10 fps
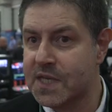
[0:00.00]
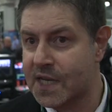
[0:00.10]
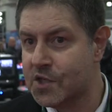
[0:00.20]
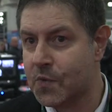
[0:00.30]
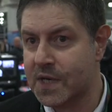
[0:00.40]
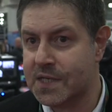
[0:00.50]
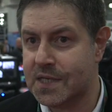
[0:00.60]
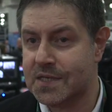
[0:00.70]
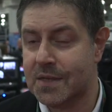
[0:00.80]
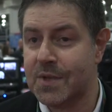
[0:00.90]
Z820
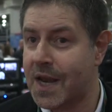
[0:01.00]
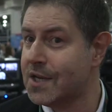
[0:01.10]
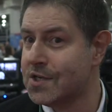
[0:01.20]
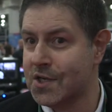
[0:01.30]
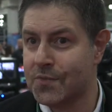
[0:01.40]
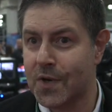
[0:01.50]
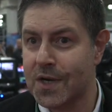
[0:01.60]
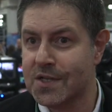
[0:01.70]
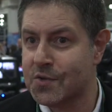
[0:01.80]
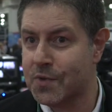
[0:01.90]
system that actually
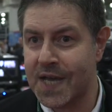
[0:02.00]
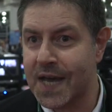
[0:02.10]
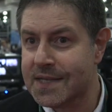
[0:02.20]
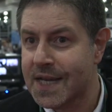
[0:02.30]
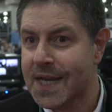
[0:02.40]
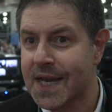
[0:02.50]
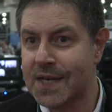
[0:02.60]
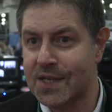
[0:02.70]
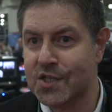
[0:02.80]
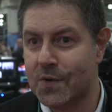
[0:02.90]
runs without
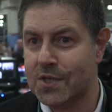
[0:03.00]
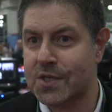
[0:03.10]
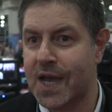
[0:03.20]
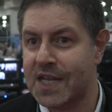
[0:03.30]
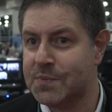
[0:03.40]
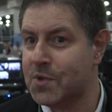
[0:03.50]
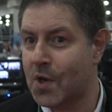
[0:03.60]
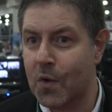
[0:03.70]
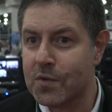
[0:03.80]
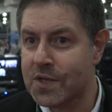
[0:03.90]
any storage
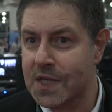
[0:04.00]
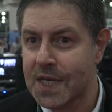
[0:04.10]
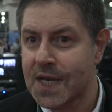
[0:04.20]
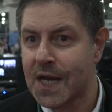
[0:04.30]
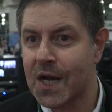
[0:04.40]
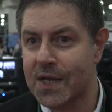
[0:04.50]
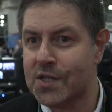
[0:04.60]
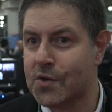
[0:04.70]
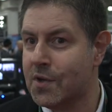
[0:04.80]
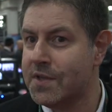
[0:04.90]
attachment, only
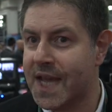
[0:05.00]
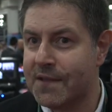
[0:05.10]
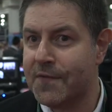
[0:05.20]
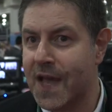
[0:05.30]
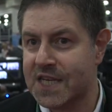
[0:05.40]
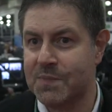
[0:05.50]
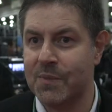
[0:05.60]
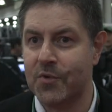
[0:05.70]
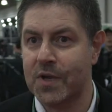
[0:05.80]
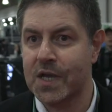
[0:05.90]
internal NAND flash
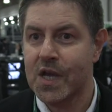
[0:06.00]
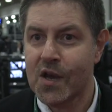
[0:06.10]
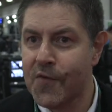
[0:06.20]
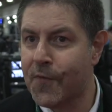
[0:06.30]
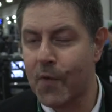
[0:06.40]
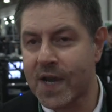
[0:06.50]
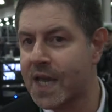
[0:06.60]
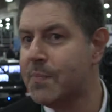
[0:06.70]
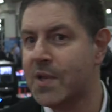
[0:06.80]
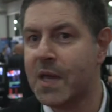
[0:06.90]
memory,
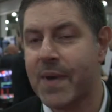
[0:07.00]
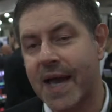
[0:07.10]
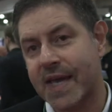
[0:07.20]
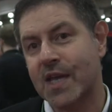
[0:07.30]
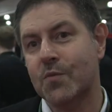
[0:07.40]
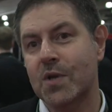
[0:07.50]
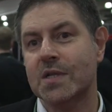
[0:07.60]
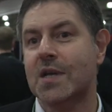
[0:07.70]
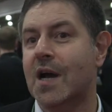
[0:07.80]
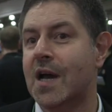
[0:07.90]
4K playback in
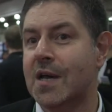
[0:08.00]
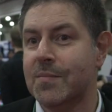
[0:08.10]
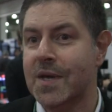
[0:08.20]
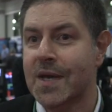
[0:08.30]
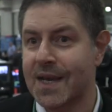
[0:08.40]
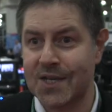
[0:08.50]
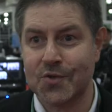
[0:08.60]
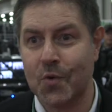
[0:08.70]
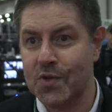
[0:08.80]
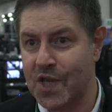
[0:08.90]
real time,
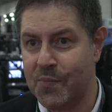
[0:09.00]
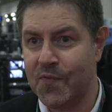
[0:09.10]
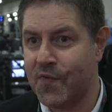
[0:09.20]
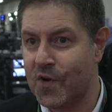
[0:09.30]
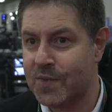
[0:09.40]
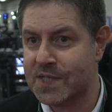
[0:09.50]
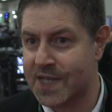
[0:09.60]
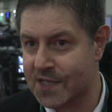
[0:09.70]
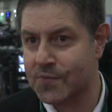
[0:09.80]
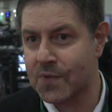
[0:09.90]
extraordinary performance.
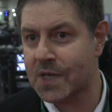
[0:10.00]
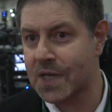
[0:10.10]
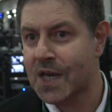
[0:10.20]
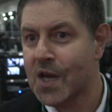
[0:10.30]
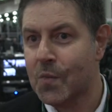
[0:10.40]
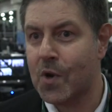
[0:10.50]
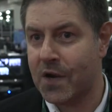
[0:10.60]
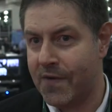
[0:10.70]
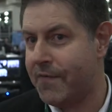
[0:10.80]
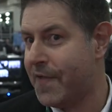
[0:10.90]
That's really one
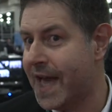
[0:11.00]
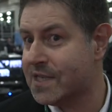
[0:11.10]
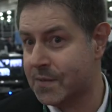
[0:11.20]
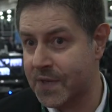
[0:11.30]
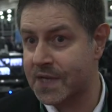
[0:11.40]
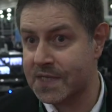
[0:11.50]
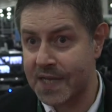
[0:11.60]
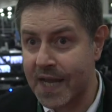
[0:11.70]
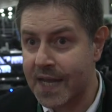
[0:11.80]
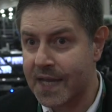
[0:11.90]
of our flagship here
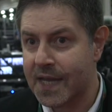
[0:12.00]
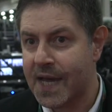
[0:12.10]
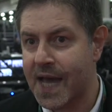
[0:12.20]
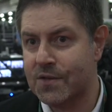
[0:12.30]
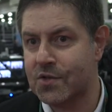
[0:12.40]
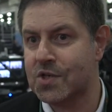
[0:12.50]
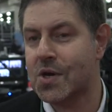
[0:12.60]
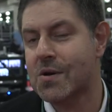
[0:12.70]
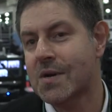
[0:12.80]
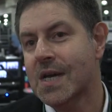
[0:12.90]
today at the
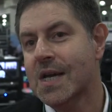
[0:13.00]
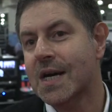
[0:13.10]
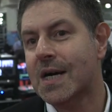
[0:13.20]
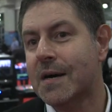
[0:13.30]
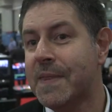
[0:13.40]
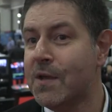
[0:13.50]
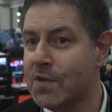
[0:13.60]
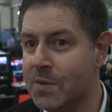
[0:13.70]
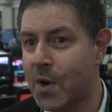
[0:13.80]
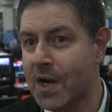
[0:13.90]
show. The
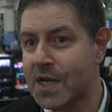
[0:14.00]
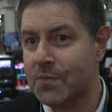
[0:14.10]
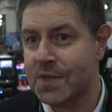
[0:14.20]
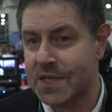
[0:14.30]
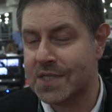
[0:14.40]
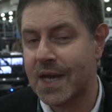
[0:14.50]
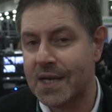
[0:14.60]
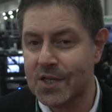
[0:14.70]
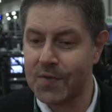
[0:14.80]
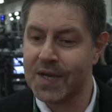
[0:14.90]
only market we
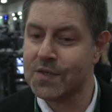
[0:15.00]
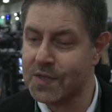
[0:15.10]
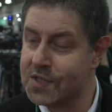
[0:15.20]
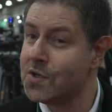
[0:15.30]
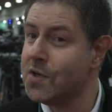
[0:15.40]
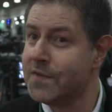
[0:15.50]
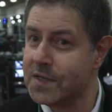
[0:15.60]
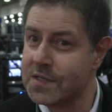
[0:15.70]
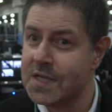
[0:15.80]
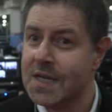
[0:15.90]
decided to actually
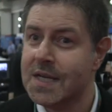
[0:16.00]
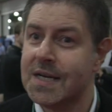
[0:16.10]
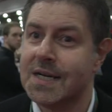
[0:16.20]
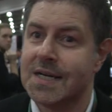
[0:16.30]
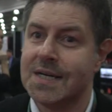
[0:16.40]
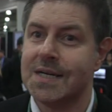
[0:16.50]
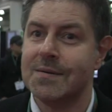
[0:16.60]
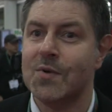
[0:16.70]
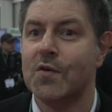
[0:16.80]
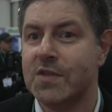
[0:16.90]
service
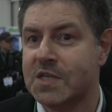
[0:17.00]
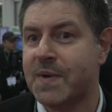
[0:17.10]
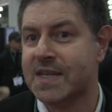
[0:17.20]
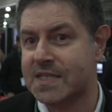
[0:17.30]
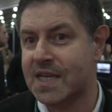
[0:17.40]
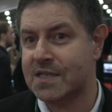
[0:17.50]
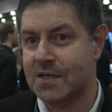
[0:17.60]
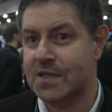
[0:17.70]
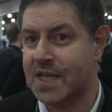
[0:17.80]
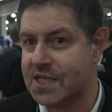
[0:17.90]
over these past
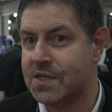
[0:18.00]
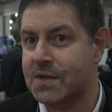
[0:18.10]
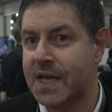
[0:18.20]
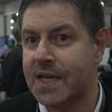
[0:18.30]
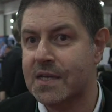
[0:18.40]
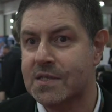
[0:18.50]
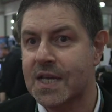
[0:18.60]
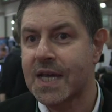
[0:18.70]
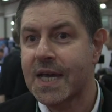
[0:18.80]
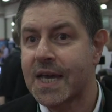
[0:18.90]
next 2 days
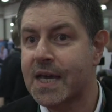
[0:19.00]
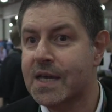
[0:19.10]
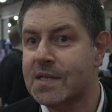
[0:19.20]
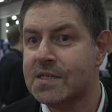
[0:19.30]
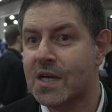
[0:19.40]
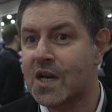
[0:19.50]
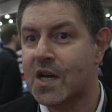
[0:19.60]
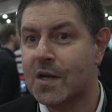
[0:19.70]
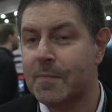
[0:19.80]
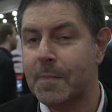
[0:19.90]
is
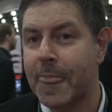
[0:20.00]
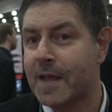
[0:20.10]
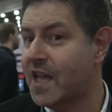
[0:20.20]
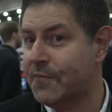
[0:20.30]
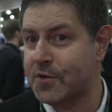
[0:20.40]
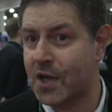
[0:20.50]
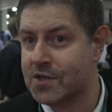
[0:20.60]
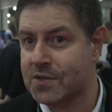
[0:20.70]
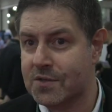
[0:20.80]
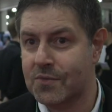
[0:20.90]
live
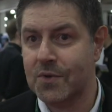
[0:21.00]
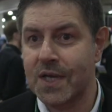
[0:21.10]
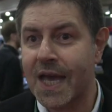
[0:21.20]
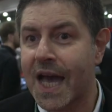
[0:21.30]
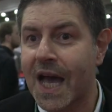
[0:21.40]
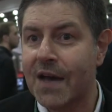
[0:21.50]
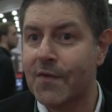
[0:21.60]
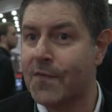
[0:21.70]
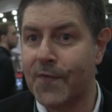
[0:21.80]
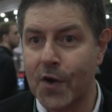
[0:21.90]
production. We
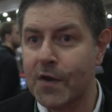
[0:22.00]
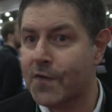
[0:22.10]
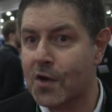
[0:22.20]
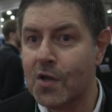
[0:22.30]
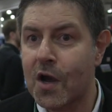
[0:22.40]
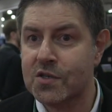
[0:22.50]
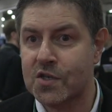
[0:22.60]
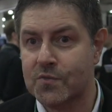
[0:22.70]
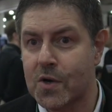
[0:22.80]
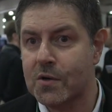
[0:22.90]
have a very large
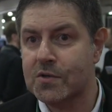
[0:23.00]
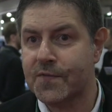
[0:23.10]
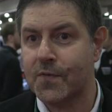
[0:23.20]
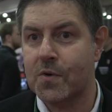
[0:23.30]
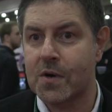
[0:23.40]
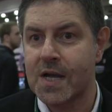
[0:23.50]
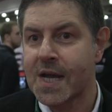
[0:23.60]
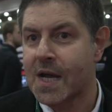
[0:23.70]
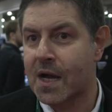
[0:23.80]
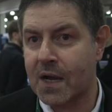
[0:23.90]
inroads for
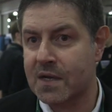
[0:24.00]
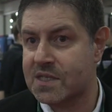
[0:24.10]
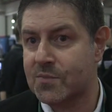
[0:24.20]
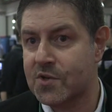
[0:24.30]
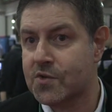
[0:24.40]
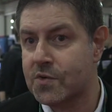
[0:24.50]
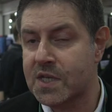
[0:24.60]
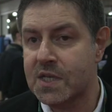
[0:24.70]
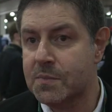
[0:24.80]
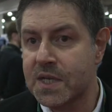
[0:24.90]
customers who
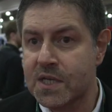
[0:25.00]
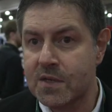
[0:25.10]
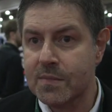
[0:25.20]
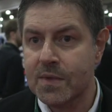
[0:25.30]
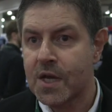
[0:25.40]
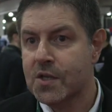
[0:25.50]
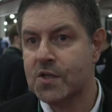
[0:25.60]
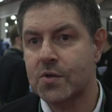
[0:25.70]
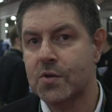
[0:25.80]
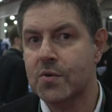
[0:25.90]
need medium
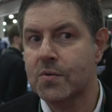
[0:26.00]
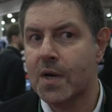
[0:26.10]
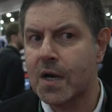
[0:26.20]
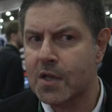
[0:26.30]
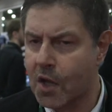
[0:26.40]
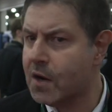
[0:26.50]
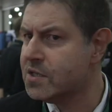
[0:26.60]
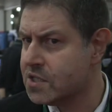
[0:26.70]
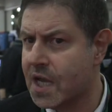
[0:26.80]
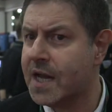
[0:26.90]
to
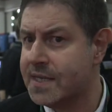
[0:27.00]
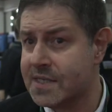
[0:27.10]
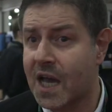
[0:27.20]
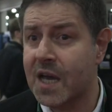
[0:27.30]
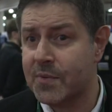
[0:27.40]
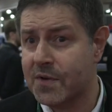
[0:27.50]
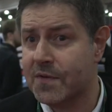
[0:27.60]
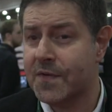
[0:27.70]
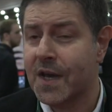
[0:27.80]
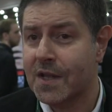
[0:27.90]
large sized type
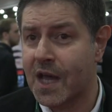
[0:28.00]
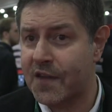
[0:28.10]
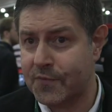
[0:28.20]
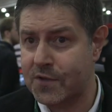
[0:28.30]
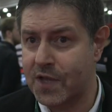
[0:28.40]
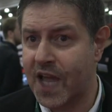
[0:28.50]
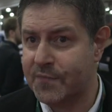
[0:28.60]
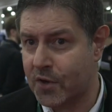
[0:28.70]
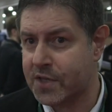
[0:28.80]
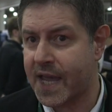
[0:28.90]
of
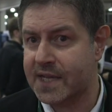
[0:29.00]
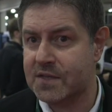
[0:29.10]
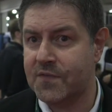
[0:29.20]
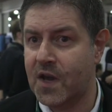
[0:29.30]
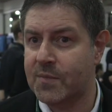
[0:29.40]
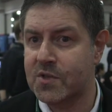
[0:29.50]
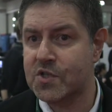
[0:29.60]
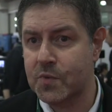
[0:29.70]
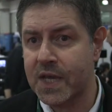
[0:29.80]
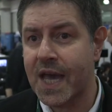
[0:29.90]
live broadcast
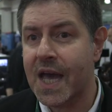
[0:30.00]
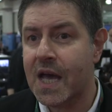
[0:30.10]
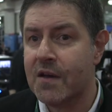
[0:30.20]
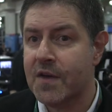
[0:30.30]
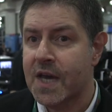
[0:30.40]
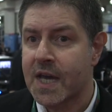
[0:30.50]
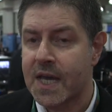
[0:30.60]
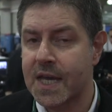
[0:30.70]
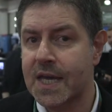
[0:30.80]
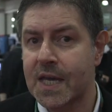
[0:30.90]
environments. We have
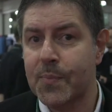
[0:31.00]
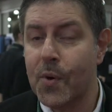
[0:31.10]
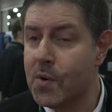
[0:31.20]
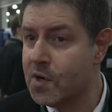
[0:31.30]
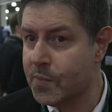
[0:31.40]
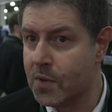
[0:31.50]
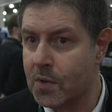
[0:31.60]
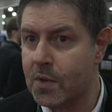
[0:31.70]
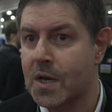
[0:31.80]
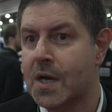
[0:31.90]
a
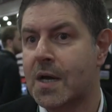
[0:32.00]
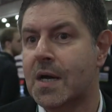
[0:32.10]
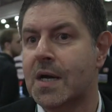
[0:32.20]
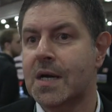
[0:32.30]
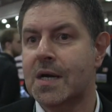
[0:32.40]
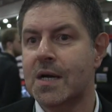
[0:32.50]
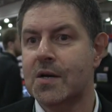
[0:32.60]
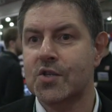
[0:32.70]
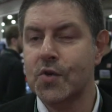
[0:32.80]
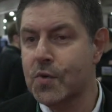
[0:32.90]
portable
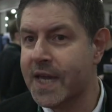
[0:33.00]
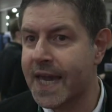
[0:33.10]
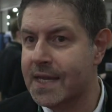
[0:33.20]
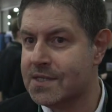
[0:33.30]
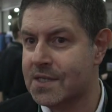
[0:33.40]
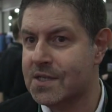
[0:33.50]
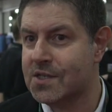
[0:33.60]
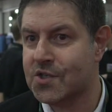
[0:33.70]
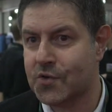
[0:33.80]
two cases